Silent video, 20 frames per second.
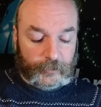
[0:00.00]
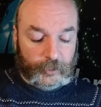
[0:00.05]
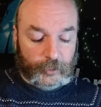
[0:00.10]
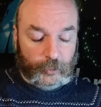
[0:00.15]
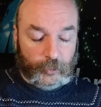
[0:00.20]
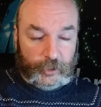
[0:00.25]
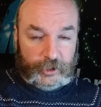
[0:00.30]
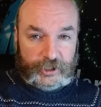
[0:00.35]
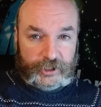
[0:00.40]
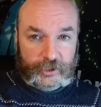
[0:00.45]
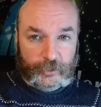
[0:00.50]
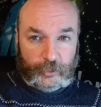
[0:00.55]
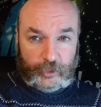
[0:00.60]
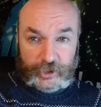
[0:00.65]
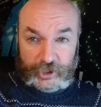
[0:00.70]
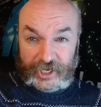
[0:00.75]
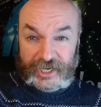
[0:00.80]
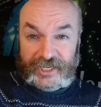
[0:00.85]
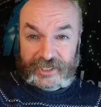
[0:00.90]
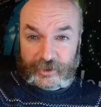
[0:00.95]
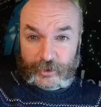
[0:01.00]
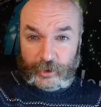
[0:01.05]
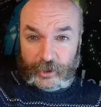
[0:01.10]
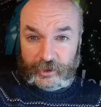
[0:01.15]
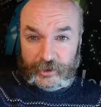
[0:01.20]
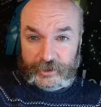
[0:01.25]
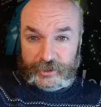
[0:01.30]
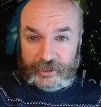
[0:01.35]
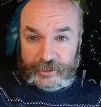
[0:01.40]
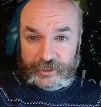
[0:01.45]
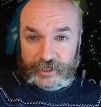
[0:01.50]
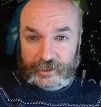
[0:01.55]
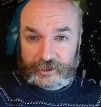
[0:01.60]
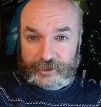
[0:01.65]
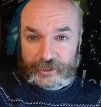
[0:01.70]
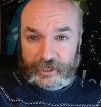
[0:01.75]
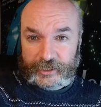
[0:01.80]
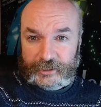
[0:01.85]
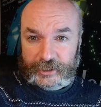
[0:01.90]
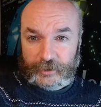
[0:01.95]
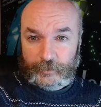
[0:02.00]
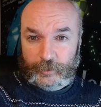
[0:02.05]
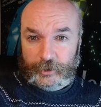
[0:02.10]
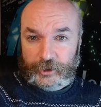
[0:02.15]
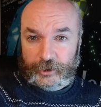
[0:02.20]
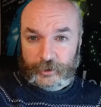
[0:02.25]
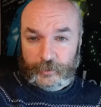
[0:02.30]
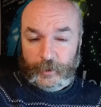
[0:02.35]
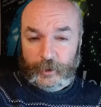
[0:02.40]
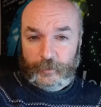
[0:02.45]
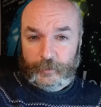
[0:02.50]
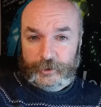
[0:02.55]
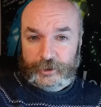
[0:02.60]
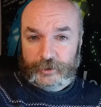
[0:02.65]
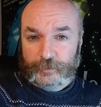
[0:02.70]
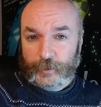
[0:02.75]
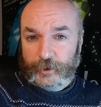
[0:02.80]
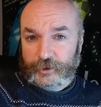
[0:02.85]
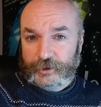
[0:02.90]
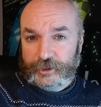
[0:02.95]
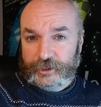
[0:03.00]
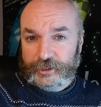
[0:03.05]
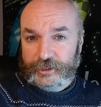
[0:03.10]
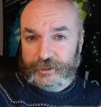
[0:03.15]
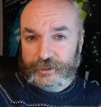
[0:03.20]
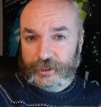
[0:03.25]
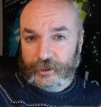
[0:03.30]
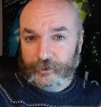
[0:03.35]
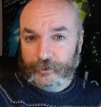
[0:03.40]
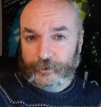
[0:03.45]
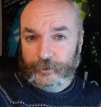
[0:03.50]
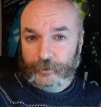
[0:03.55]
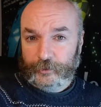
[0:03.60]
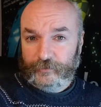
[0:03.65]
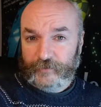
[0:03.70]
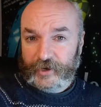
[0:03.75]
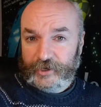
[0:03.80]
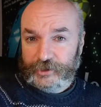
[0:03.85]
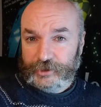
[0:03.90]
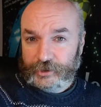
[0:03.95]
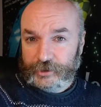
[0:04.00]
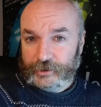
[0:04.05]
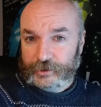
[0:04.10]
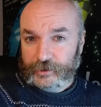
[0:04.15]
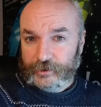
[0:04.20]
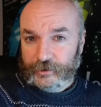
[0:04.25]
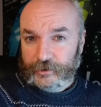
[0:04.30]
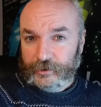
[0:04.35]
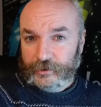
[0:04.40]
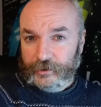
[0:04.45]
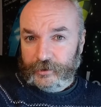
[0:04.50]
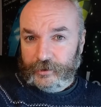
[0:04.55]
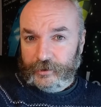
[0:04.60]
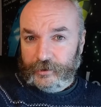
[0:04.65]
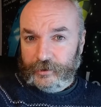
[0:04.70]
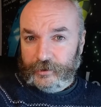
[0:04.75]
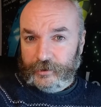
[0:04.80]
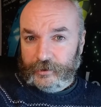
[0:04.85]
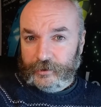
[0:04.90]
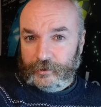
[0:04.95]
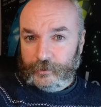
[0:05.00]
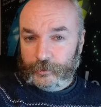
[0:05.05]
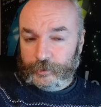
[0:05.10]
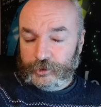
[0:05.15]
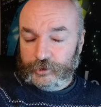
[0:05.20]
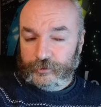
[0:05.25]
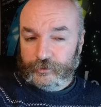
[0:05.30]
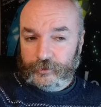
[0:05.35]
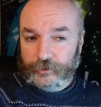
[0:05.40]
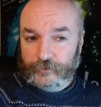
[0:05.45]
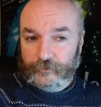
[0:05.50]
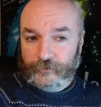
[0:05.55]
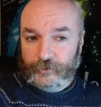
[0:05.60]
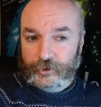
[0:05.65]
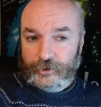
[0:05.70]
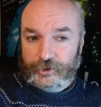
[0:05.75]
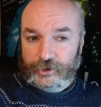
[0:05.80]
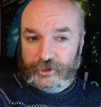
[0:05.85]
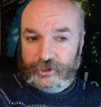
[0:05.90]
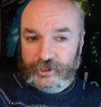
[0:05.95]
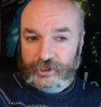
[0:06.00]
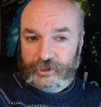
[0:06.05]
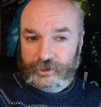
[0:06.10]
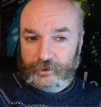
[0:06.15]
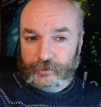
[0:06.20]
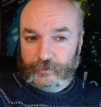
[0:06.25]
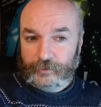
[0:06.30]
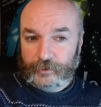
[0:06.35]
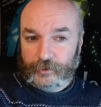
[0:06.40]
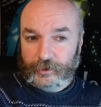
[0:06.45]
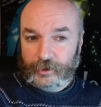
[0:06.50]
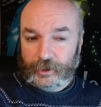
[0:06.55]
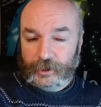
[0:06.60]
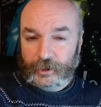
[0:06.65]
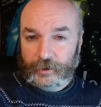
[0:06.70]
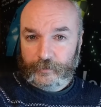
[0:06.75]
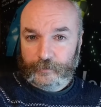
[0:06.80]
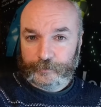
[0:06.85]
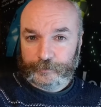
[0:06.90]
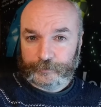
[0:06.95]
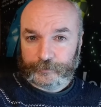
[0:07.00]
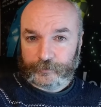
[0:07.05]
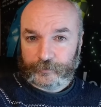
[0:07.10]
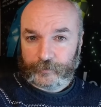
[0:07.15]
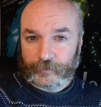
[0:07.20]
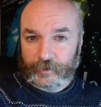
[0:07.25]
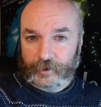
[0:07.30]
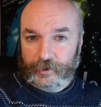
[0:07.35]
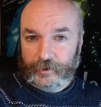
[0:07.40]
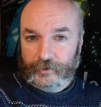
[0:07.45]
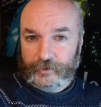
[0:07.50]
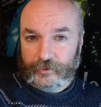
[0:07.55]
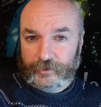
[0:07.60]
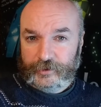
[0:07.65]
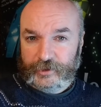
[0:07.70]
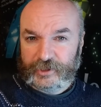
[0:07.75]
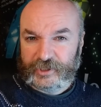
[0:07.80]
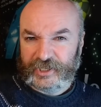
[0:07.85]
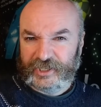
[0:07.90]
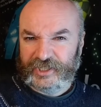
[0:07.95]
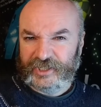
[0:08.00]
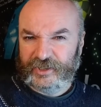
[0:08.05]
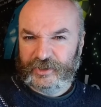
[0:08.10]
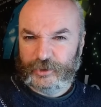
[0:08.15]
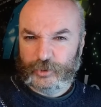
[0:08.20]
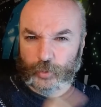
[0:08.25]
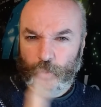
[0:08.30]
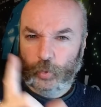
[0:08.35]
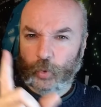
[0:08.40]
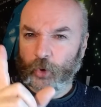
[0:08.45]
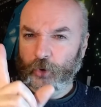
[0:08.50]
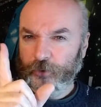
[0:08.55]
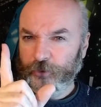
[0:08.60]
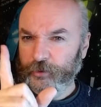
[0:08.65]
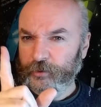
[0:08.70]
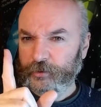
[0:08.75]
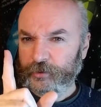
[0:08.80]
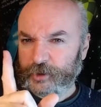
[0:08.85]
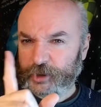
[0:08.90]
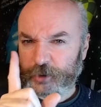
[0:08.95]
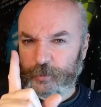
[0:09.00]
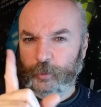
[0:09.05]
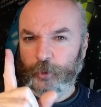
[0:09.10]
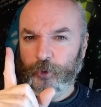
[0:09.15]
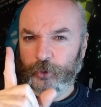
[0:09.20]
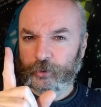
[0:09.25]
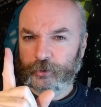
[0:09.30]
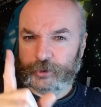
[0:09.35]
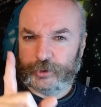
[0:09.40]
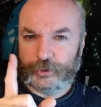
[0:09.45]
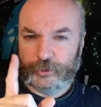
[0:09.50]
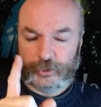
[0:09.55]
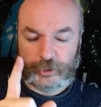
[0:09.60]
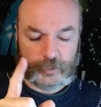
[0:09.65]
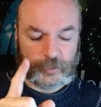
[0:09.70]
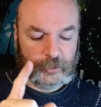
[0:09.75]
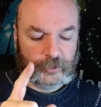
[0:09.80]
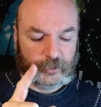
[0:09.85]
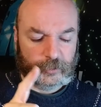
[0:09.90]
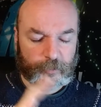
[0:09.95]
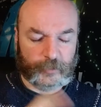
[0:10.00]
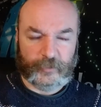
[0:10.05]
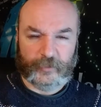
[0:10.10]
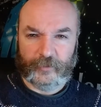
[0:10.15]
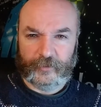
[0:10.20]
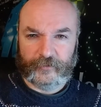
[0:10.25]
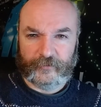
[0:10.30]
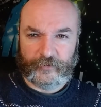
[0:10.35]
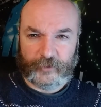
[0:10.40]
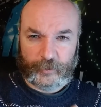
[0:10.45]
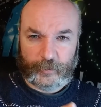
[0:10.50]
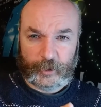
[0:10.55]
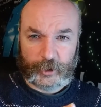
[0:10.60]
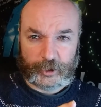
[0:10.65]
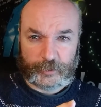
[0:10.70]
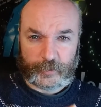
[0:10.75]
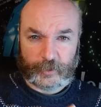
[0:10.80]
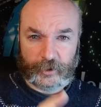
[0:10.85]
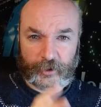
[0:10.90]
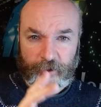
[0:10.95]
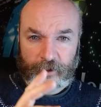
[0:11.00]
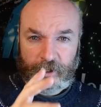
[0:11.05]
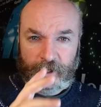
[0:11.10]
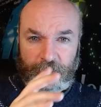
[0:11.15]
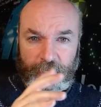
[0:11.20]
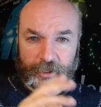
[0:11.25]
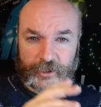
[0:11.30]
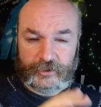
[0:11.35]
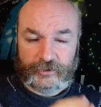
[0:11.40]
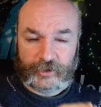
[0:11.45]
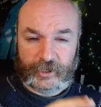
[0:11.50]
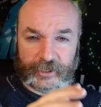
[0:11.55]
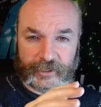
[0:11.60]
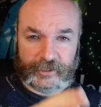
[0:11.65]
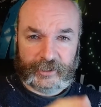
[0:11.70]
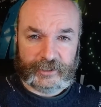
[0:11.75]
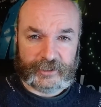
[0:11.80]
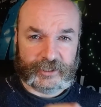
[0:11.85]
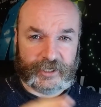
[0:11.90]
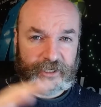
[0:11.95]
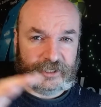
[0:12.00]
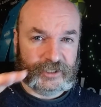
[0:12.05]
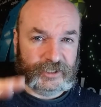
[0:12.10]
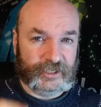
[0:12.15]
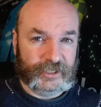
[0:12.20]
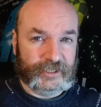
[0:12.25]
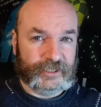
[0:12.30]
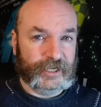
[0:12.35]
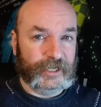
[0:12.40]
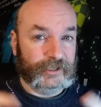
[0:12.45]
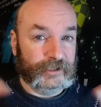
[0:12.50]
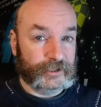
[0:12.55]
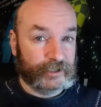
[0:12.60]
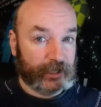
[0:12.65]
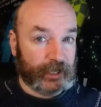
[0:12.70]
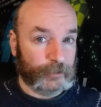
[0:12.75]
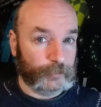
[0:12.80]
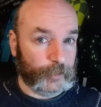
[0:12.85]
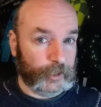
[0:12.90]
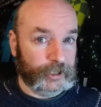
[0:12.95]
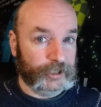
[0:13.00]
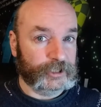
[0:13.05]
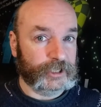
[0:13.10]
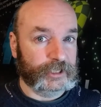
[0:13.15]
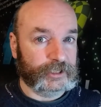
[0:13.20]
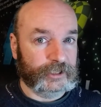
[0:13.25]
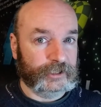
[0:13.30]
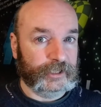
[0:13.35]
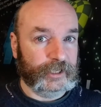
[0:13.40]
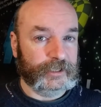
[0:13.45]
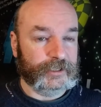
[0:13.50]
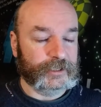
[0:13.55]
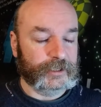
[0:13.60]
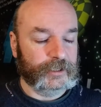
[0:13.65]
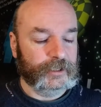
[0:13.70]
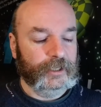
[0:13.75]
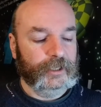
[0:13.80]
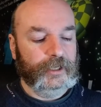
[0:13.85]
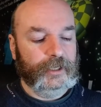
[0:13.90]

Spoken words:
which is quite a detailed setting, but at the moment is mostly detailed through adventures. During first edition, there's one small source book. For the most part, Dragonlance gets detailed as a campaign setting later.